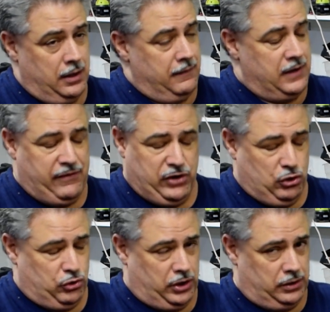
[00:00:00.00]
Never
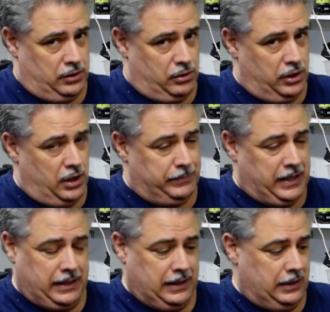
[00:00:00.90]
used it. Only
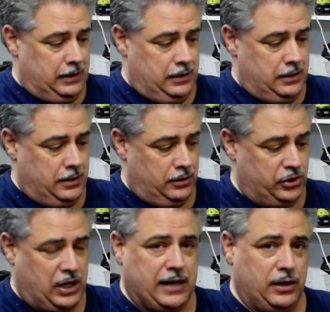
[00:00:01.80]
updated it
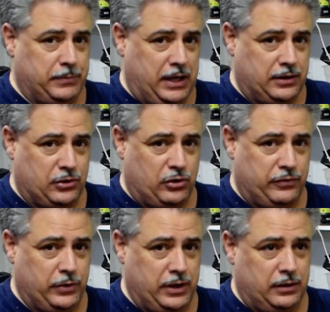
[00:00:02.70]
because you got to update the
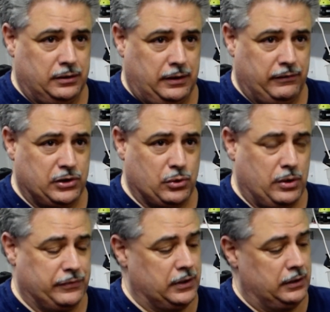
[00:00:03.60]
software every so
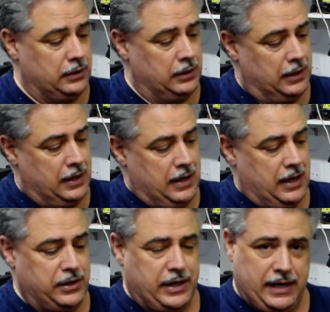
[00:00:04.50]
often,
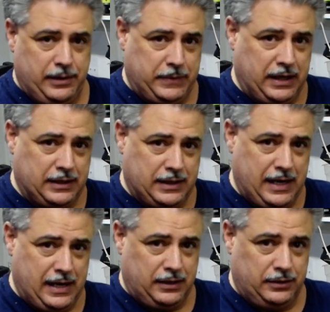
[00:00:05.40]
and you got to update the
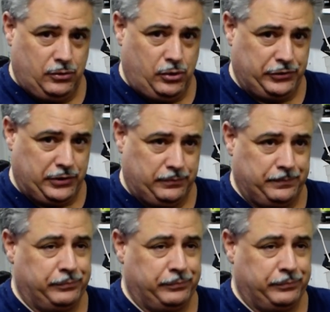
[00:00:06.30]
tag also.